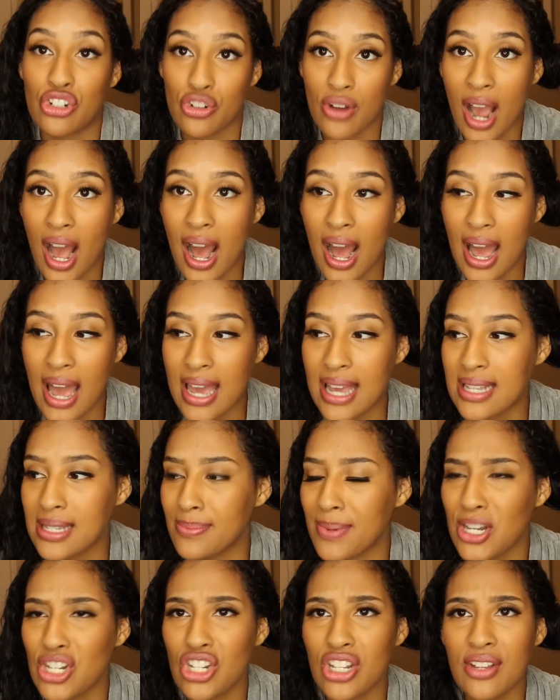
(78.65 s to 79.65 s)
dry,
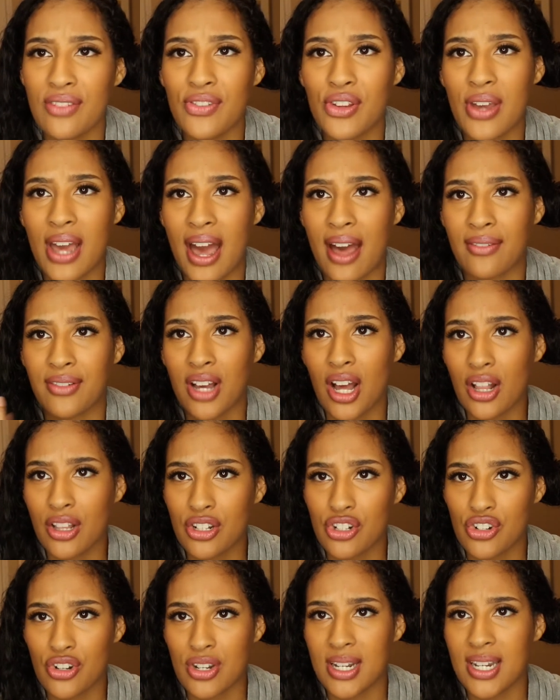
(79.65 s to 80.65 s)
especially if you have
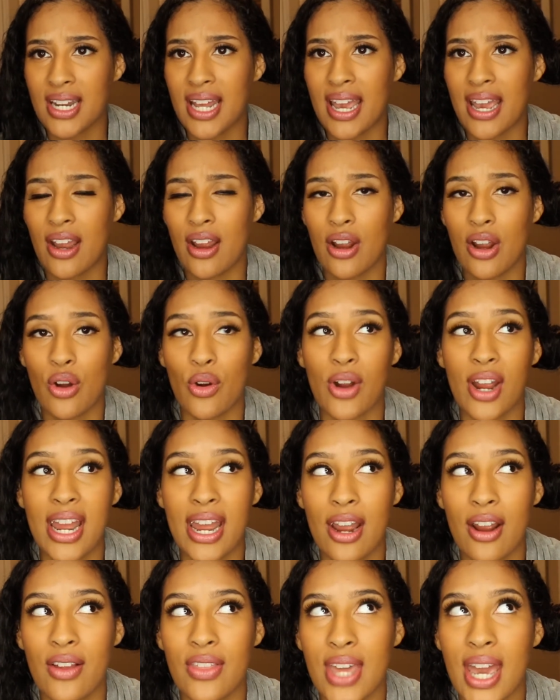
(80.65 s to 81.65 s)
color treated hair or
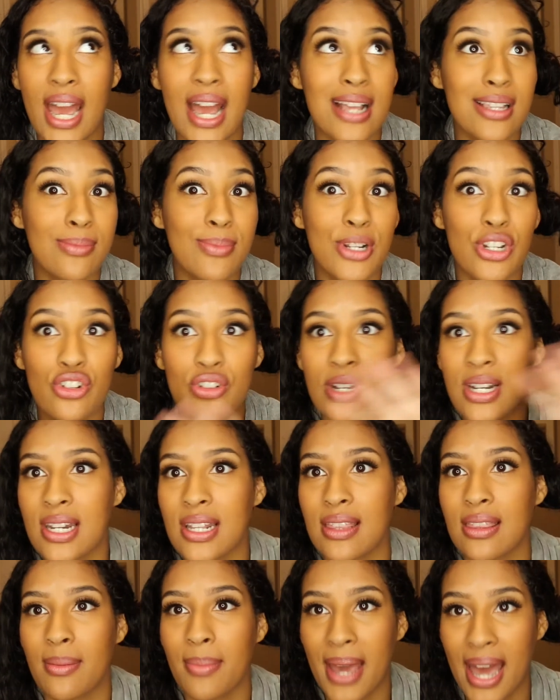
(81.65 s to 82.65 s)
hair that has been treated
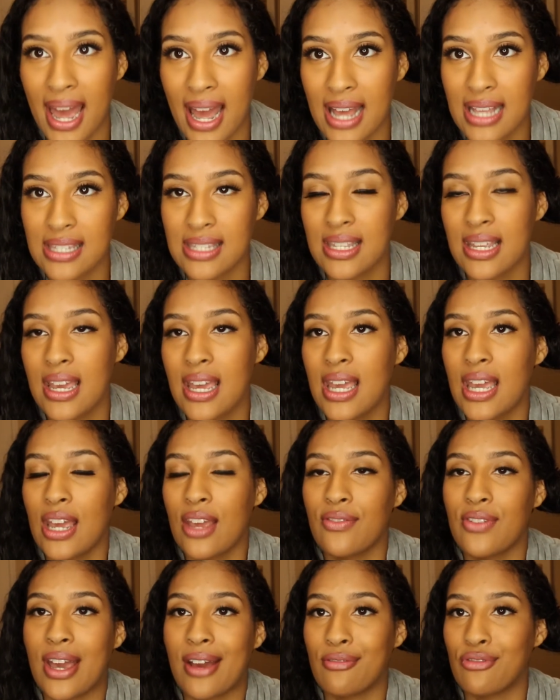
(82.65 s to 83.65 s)
in the past.
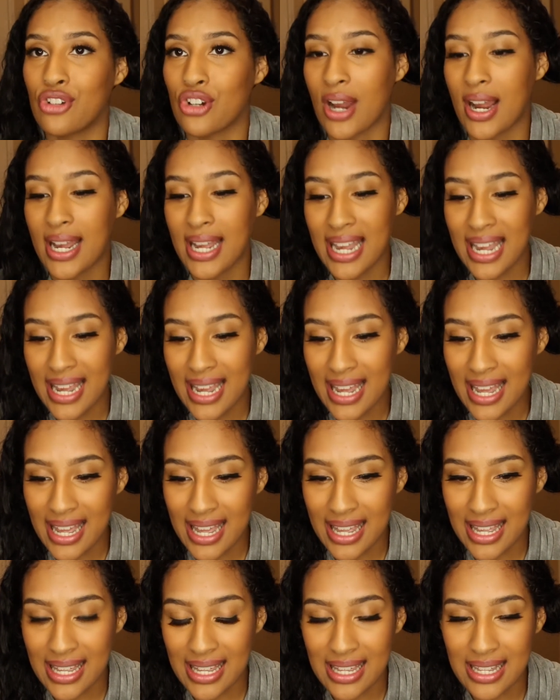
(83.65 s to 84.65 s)
If you have dry
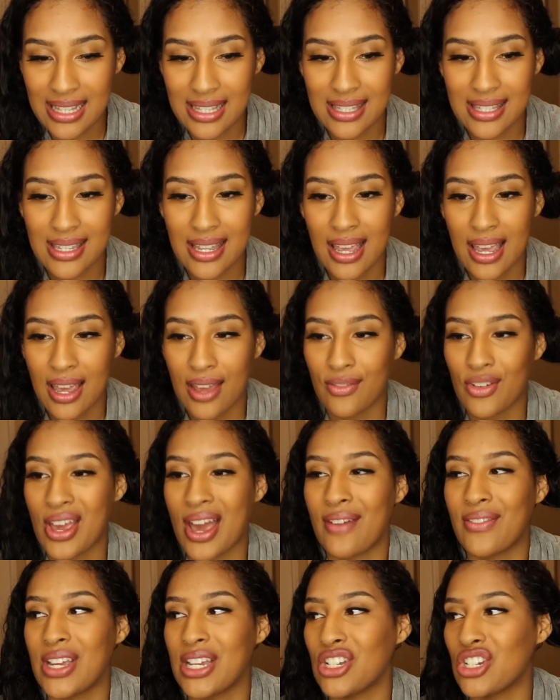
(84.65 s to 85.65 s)
ends, if you
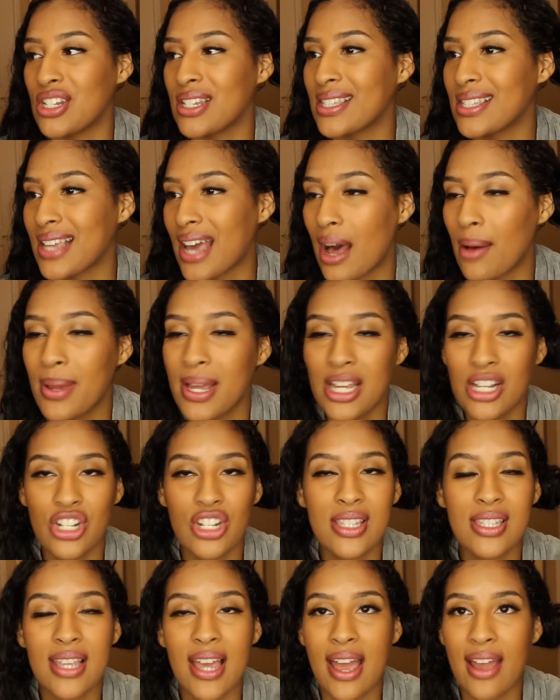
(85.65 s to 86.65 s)
have an itchy scalp,
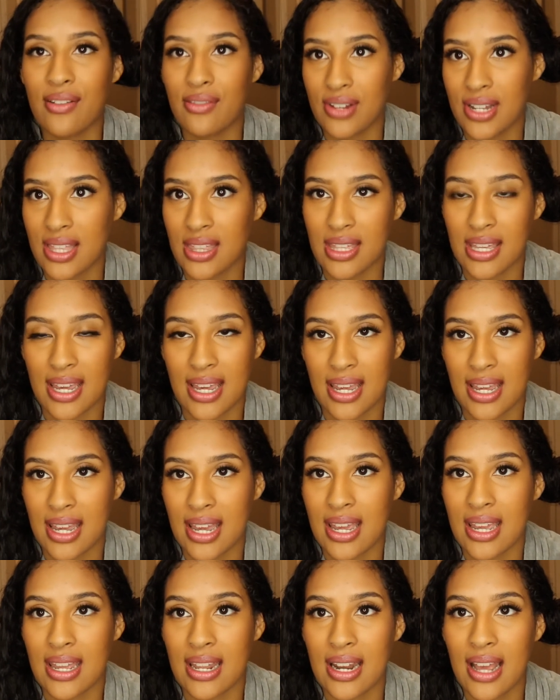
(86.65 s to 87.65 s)
just everything
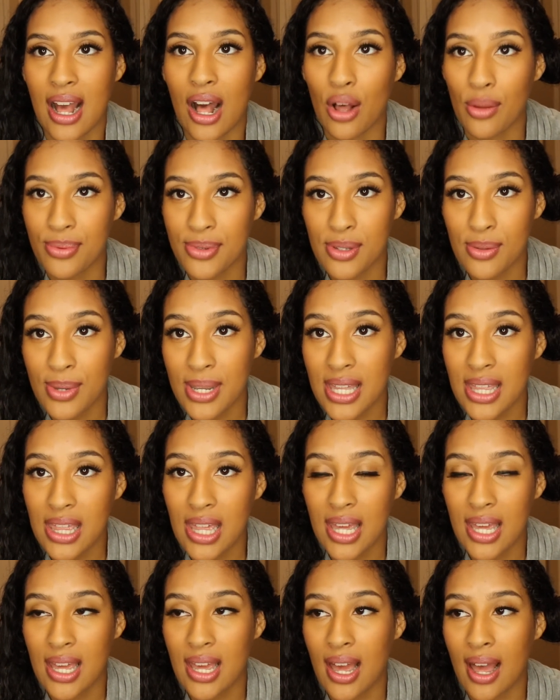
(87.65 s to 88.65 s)
it helps with.
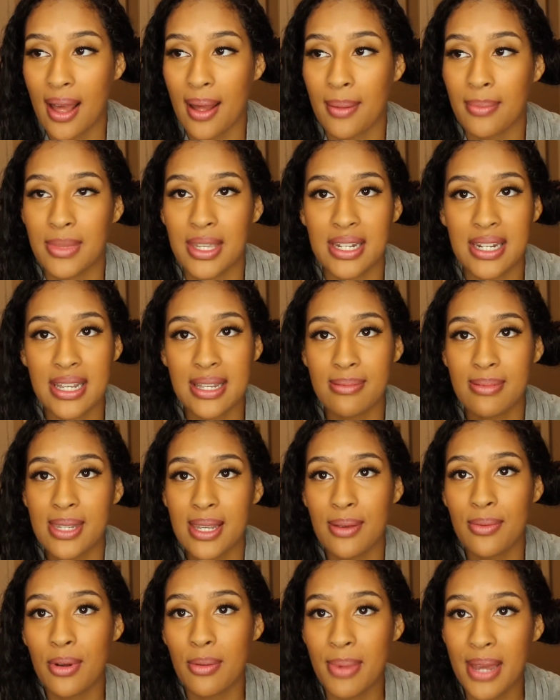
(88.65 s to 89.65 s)
The deep
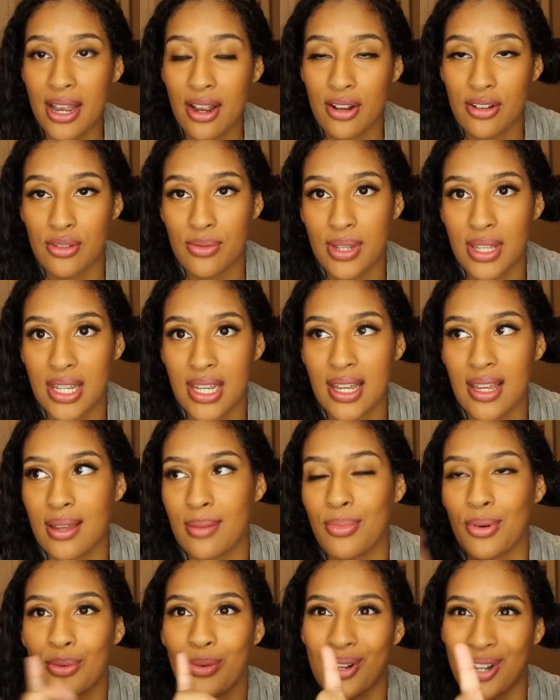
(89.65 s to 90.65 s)
sea repair is really
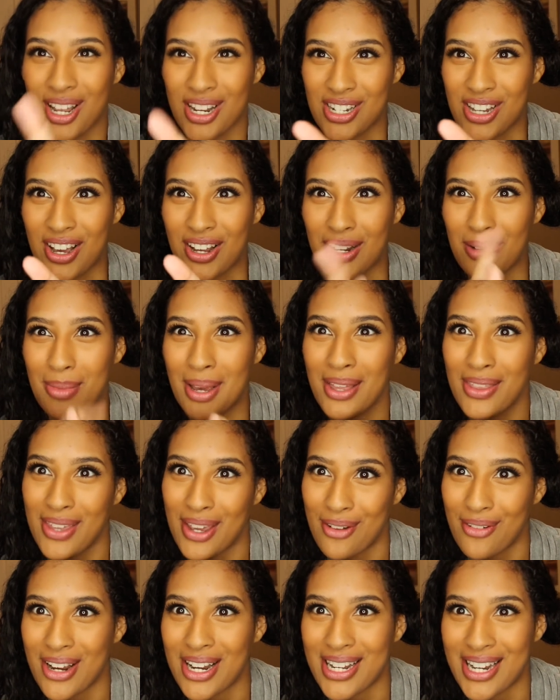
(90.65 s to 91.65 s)
good, but we're not talking about
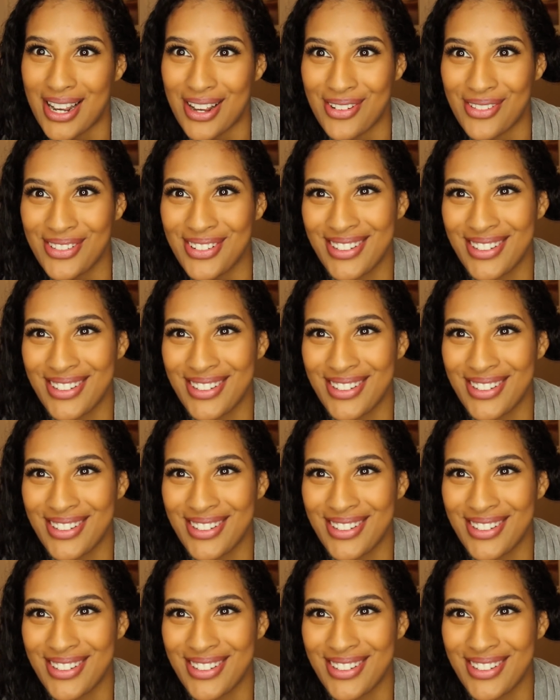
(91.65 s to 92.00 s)
that right now.